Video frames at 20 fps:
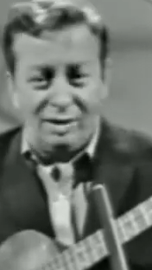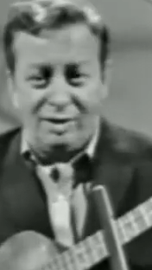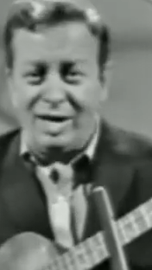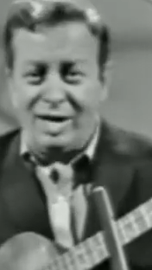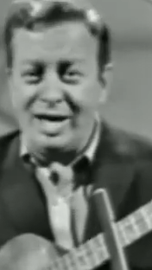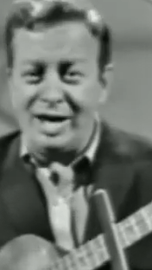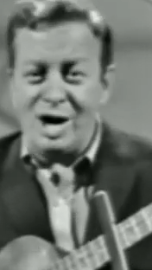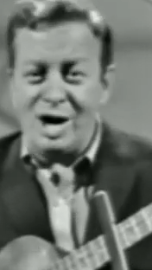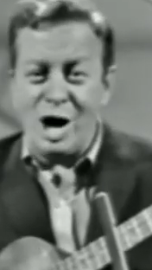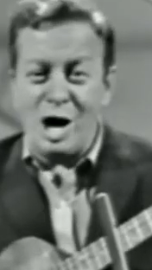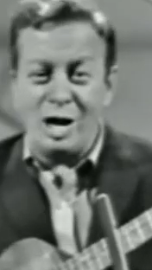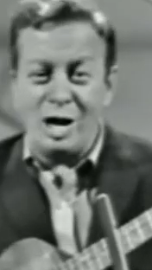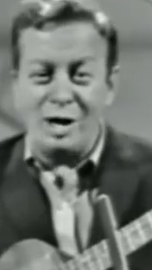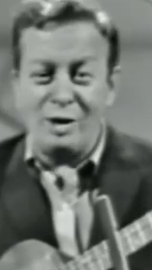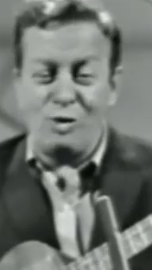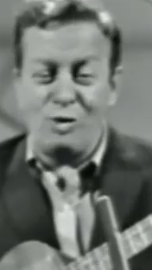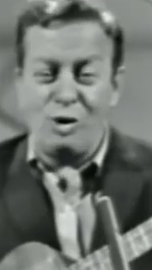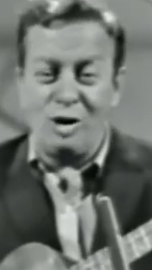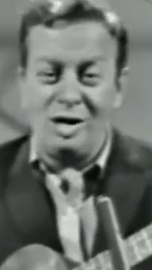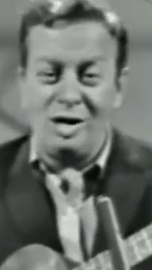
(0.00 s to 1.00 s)
Then all
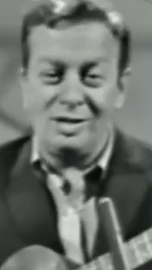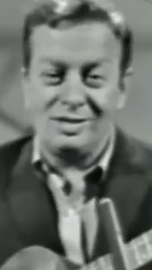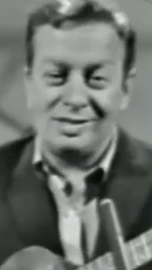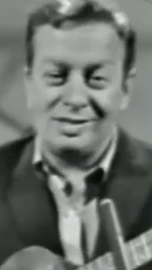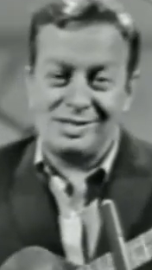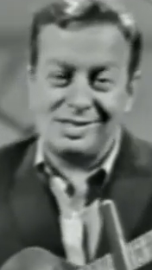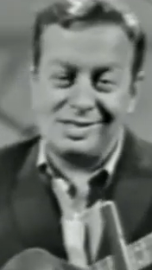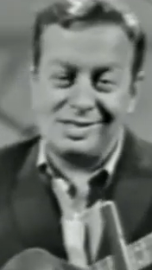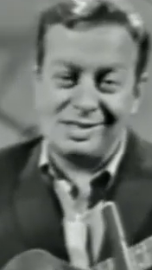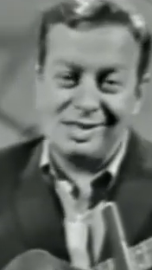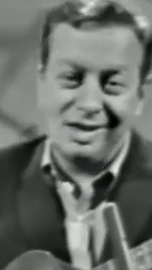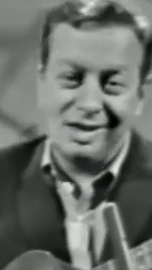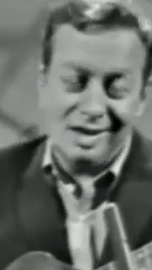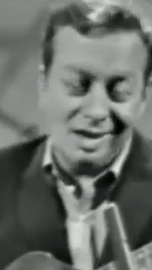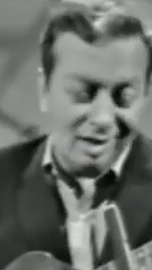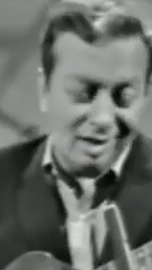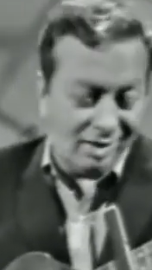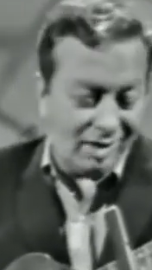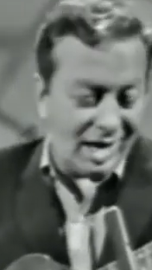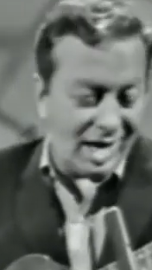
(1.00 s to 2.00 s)
at once,
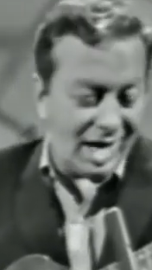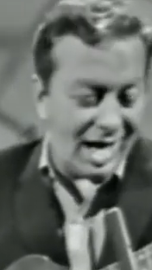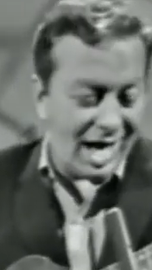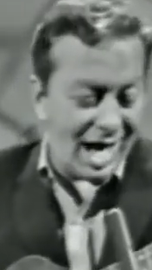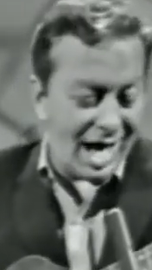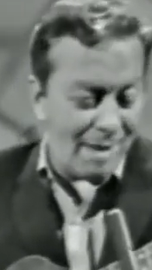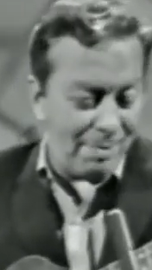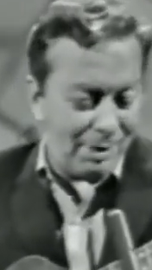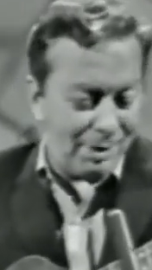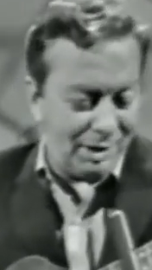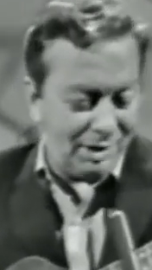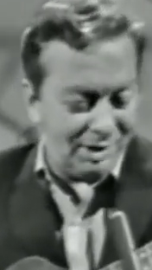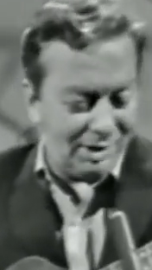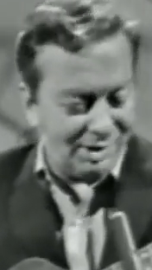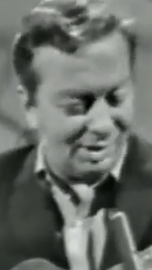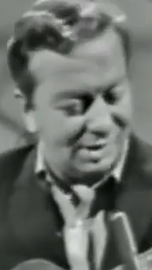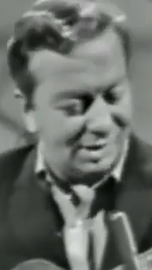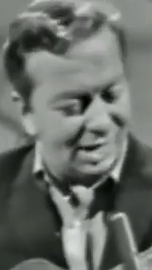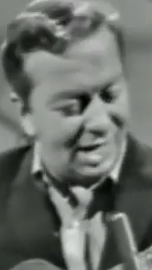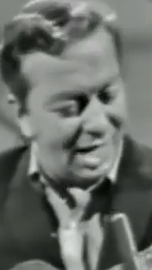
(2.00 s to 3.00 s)
the
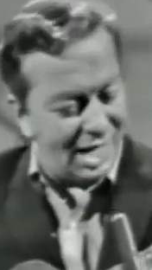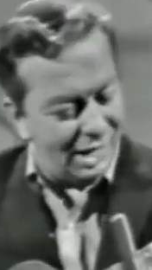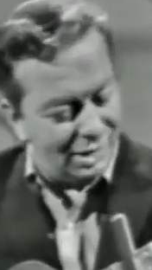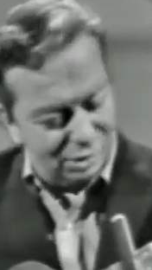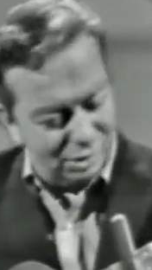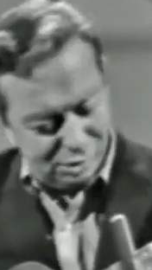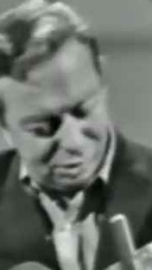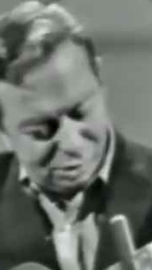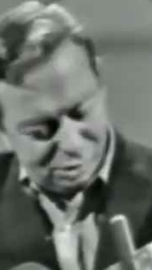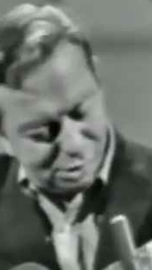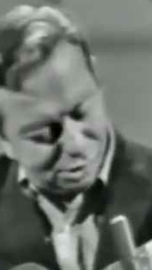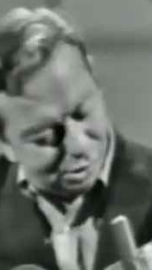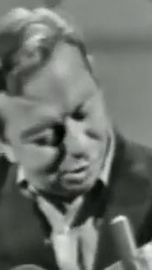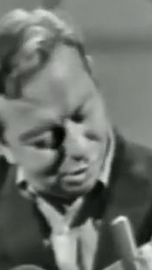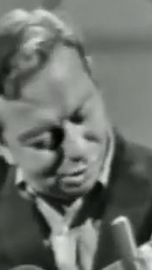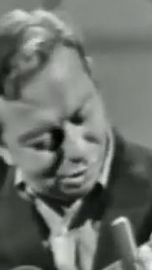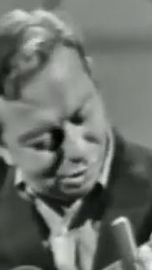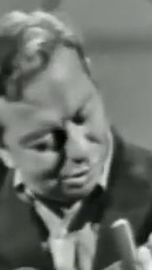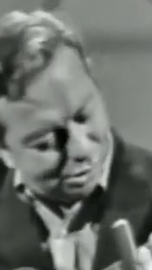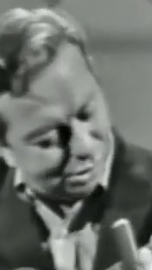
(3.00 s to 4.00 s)
happiness I
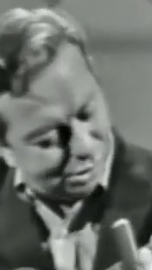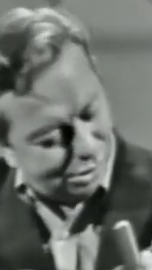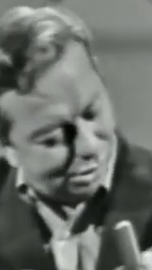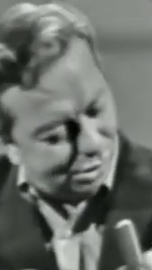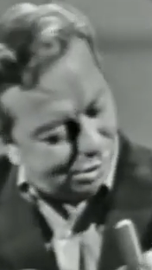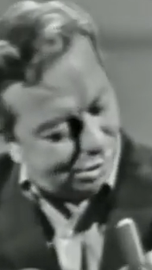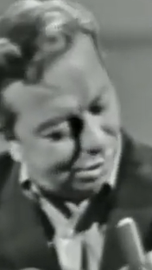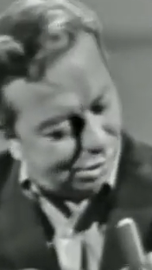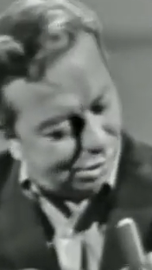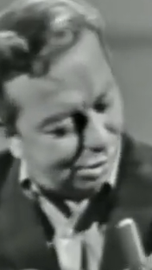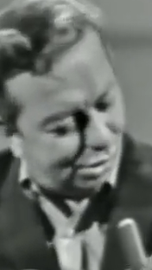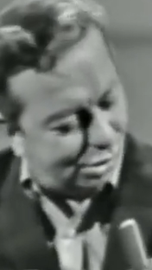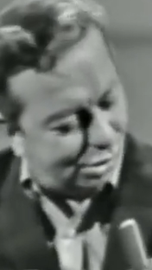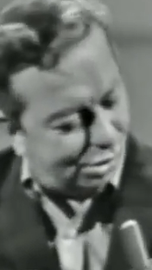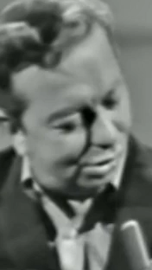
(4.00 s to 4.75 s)
knew